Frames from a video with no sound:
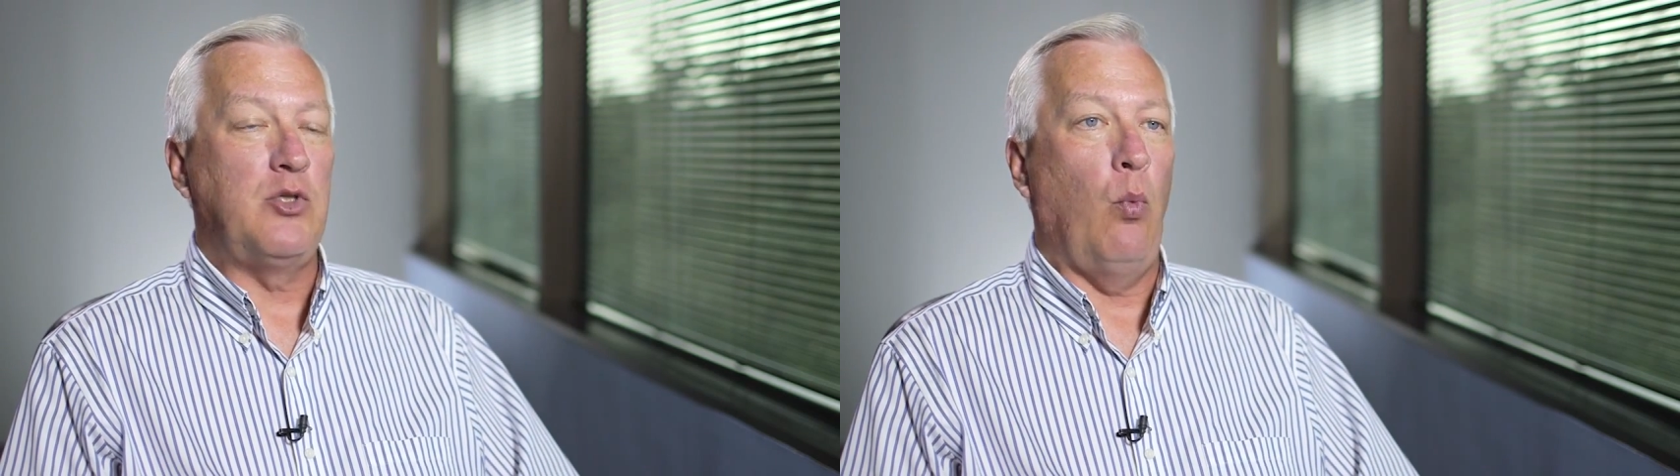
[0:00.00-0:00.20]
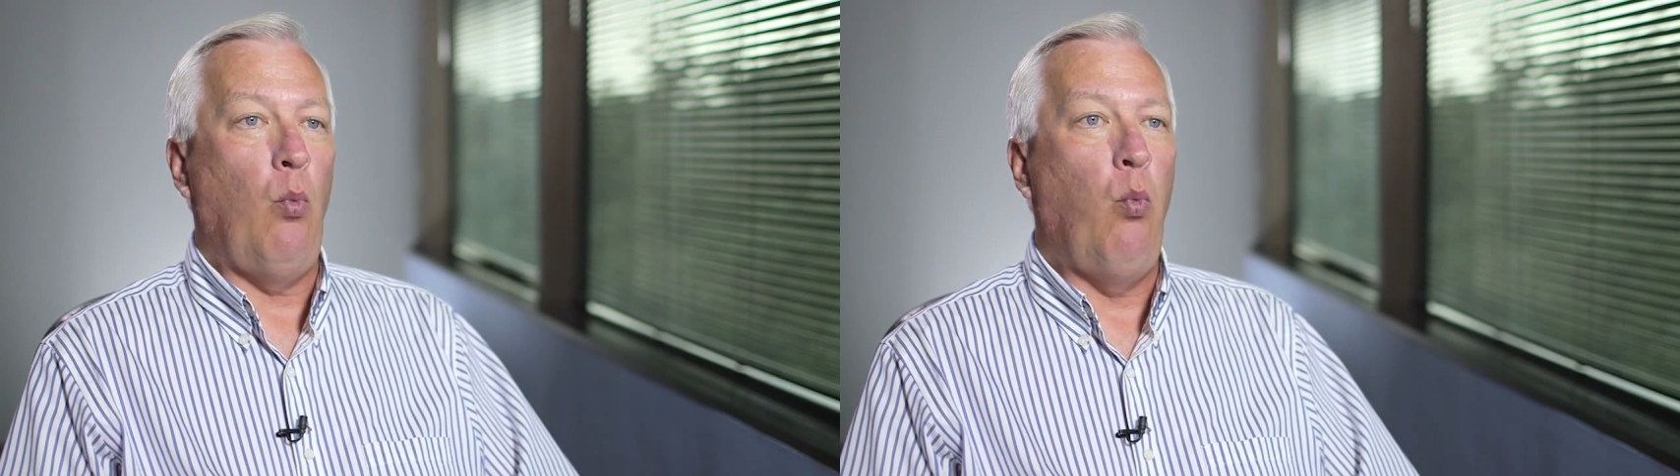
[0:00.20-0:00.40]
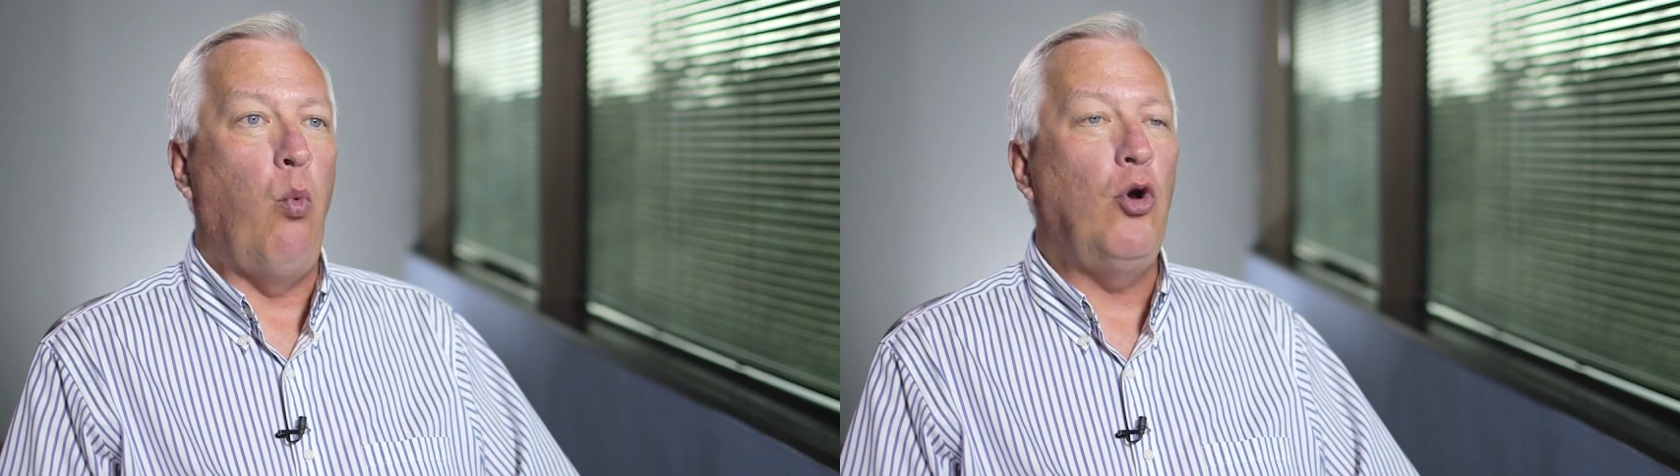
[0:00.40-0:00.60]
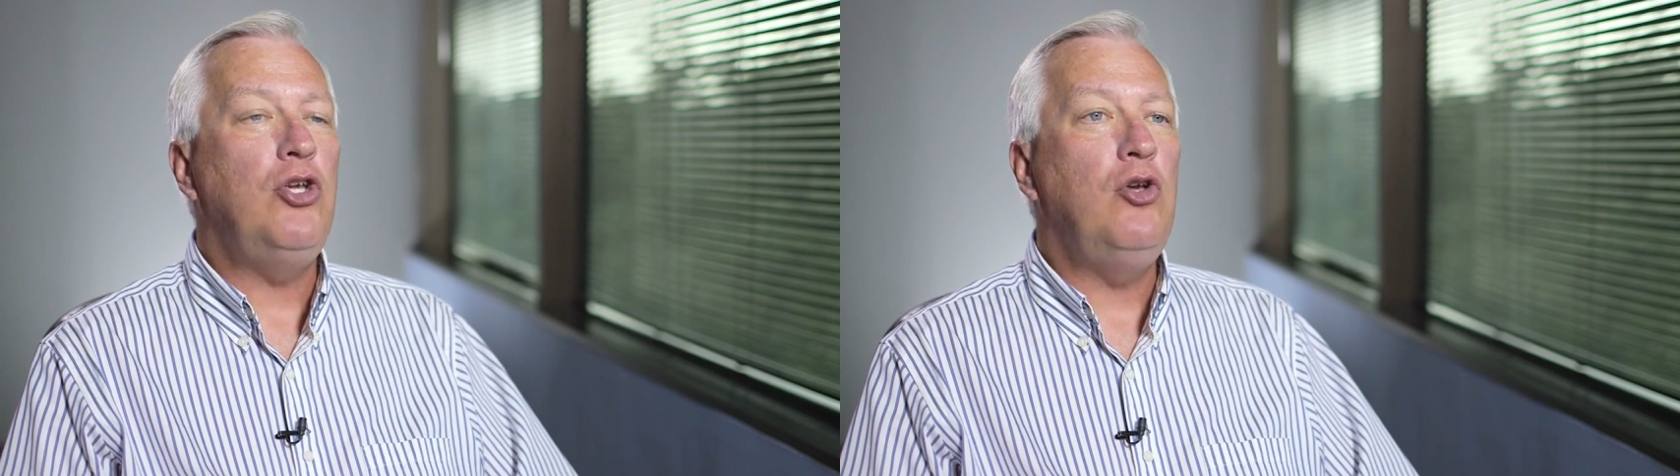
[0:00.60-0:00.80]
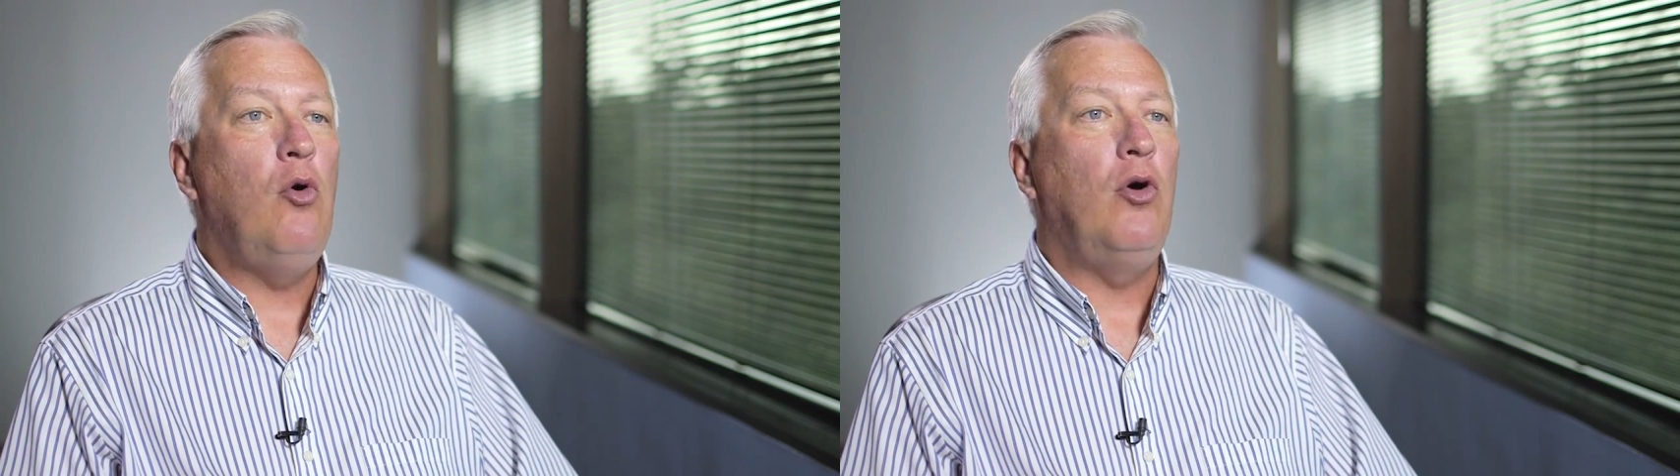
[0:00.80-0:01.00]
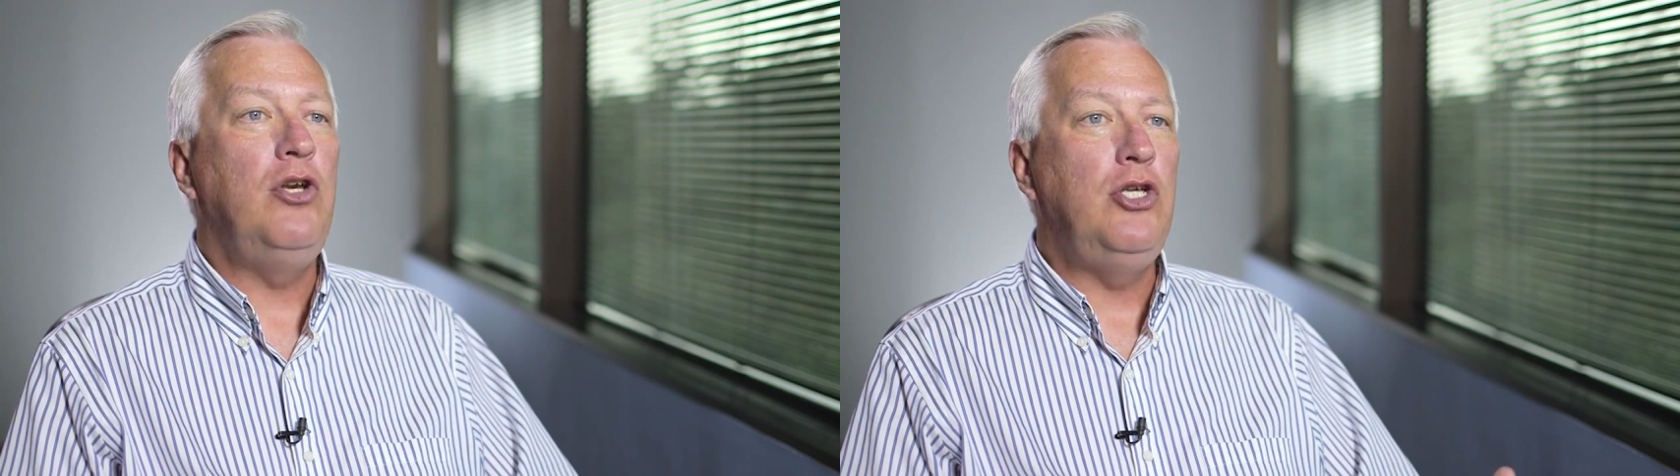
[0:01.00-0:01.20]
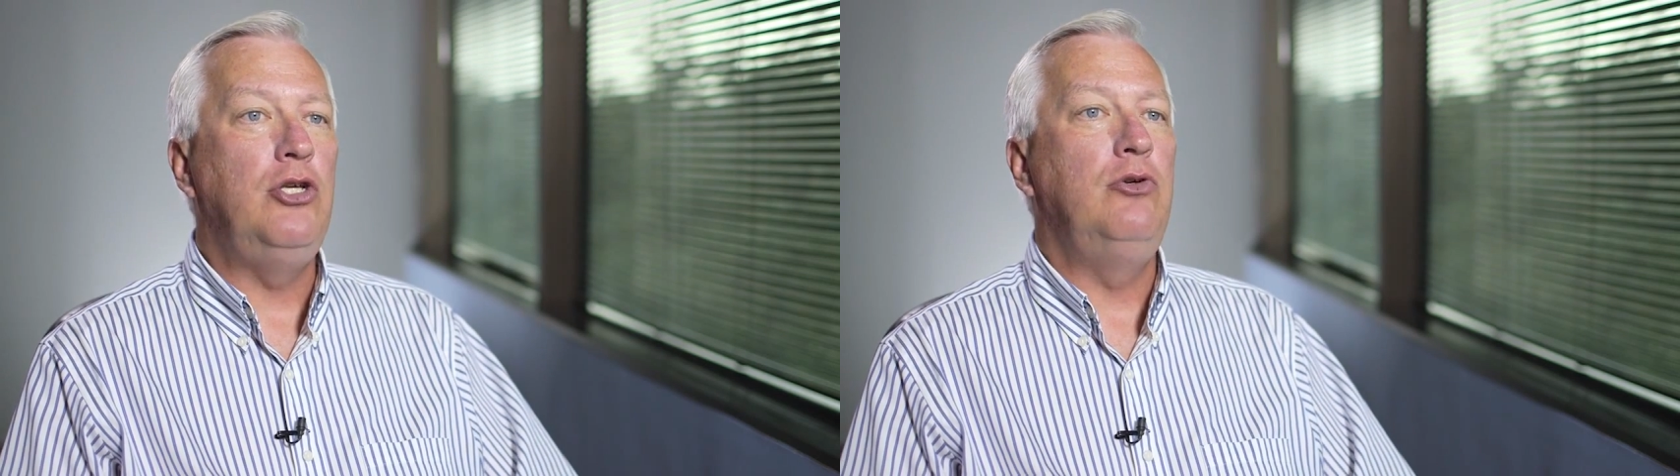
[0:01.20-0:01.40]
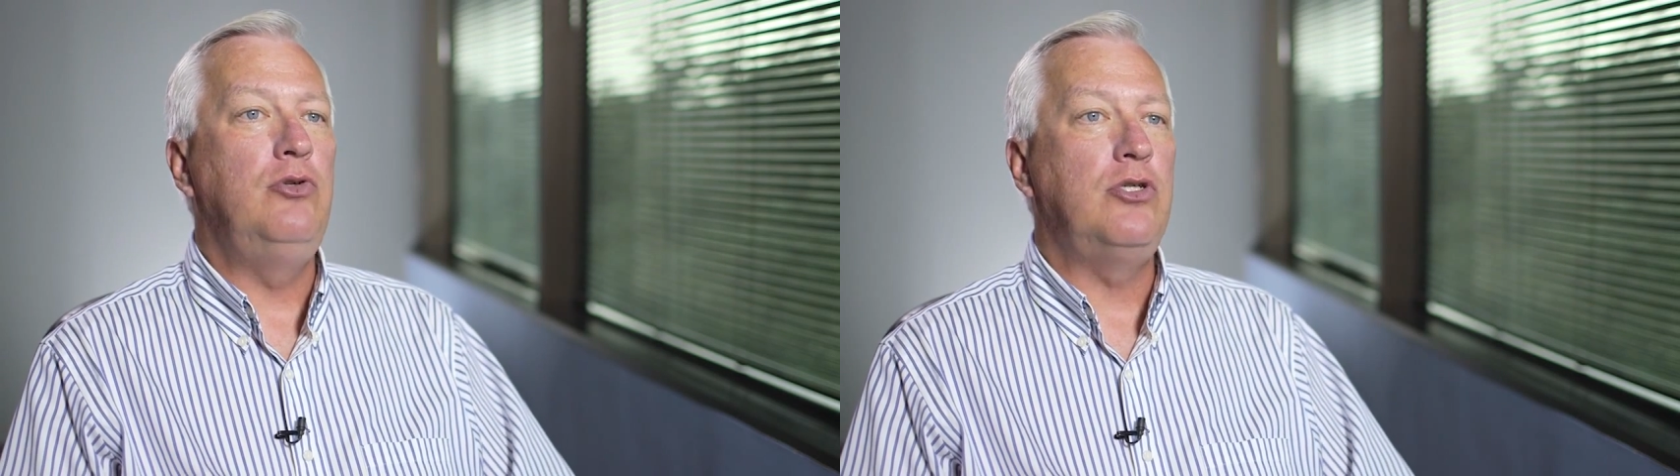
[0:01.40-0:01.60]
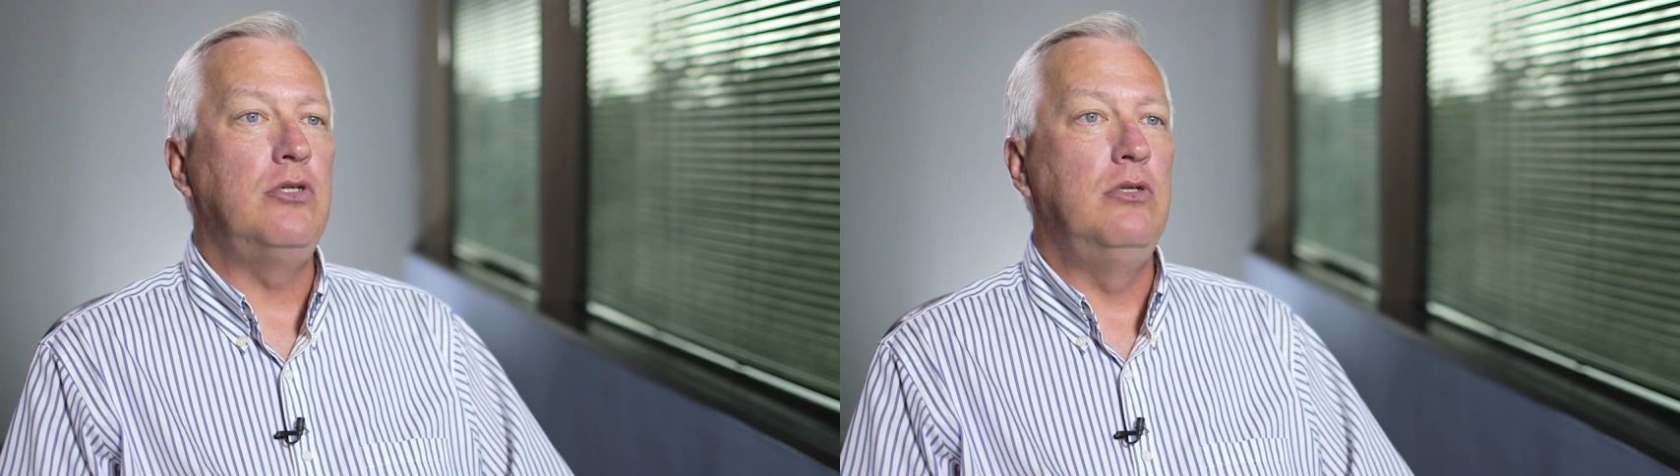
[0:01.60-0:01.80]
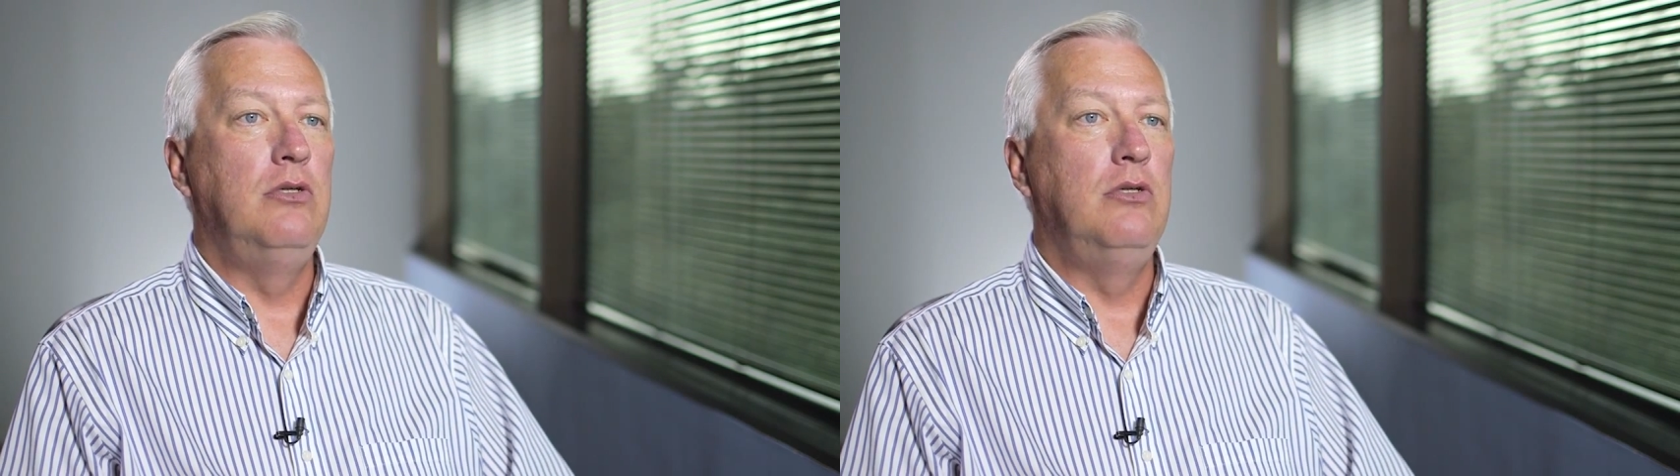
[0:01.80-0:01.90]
what are you going to use